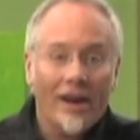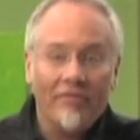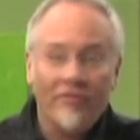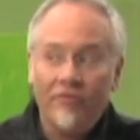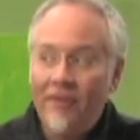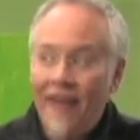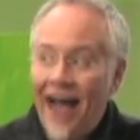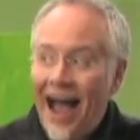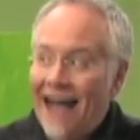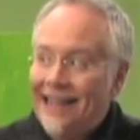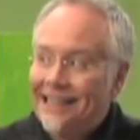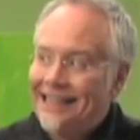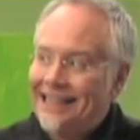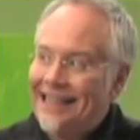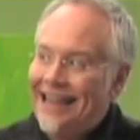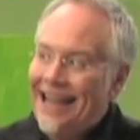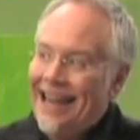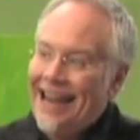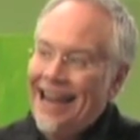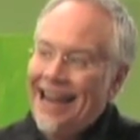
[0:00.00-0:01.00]
What a
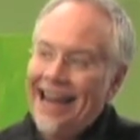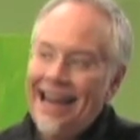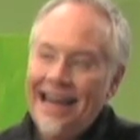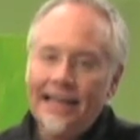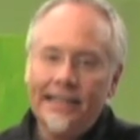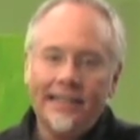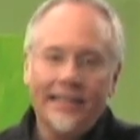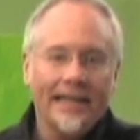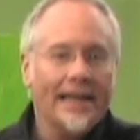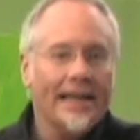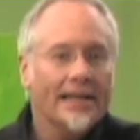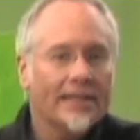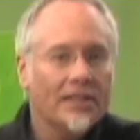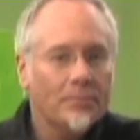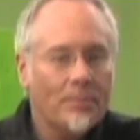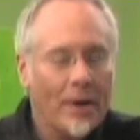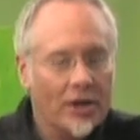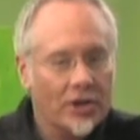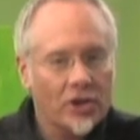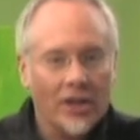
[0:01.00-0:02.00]
fast,
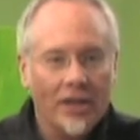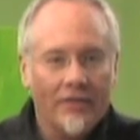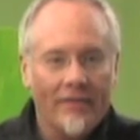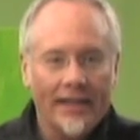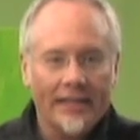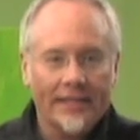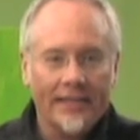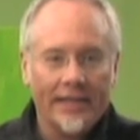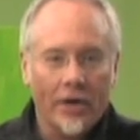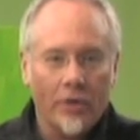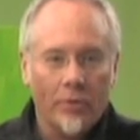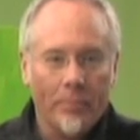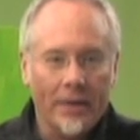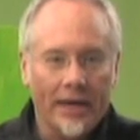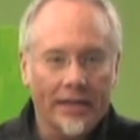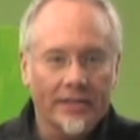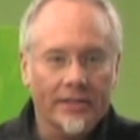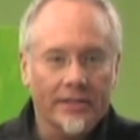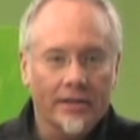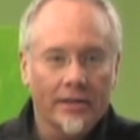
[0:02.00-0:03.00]
easy special event
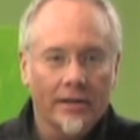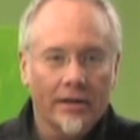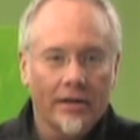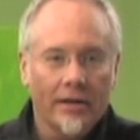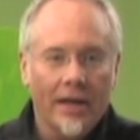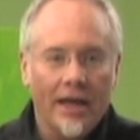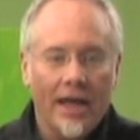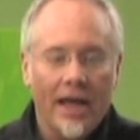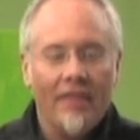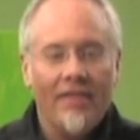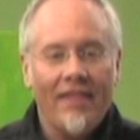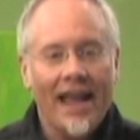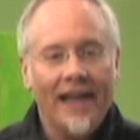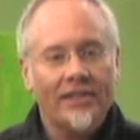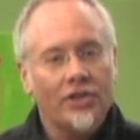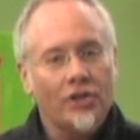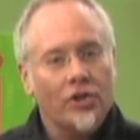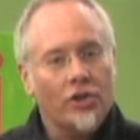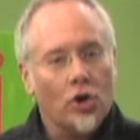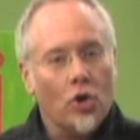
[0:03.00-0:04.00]
centerpiece,
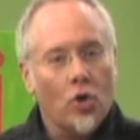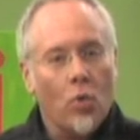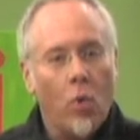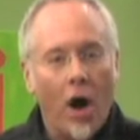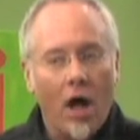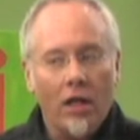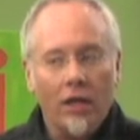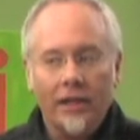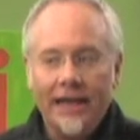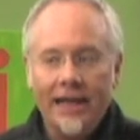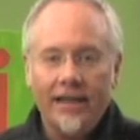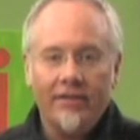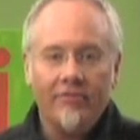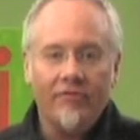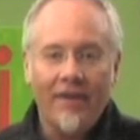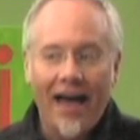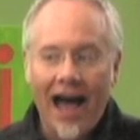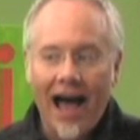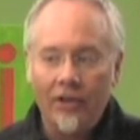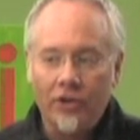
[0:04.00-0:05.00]
thanks to the
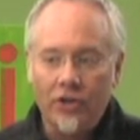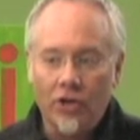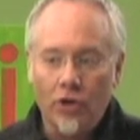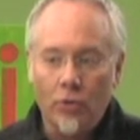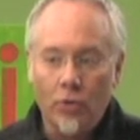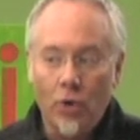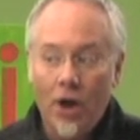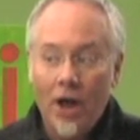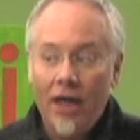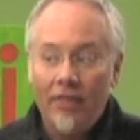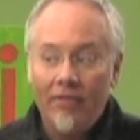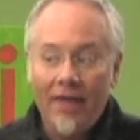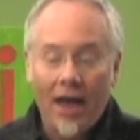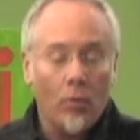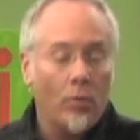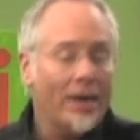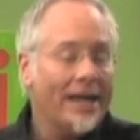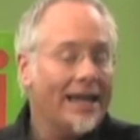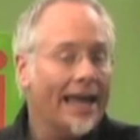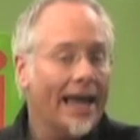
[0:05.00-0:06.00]
quality and value
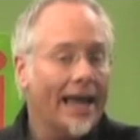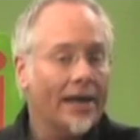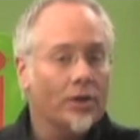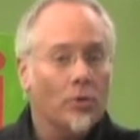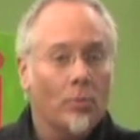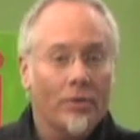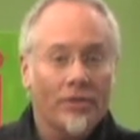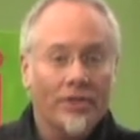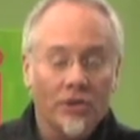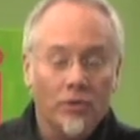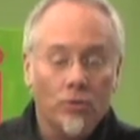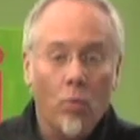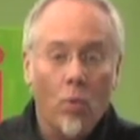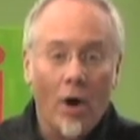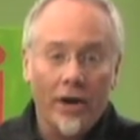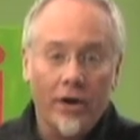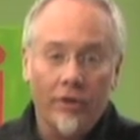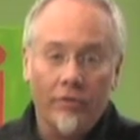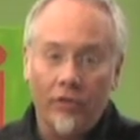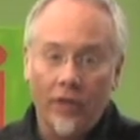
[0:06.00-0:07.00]
that we get with
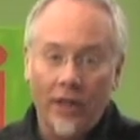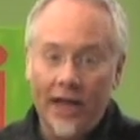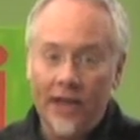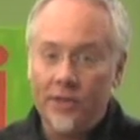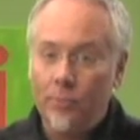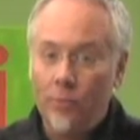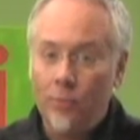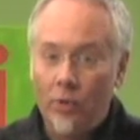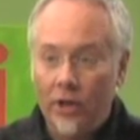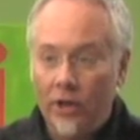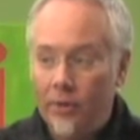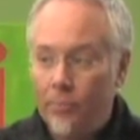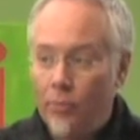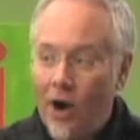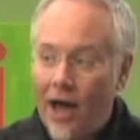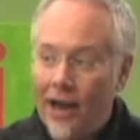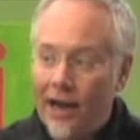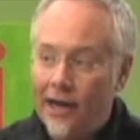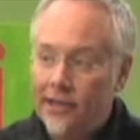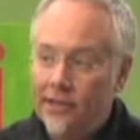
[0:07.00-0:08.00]
these wonderful
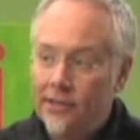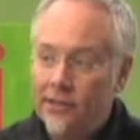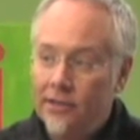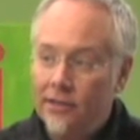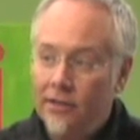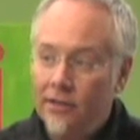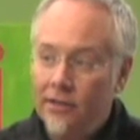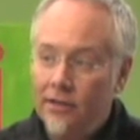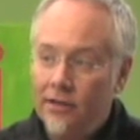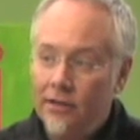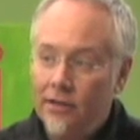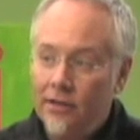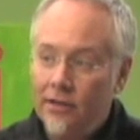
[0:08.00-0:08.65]
Esmeralda products.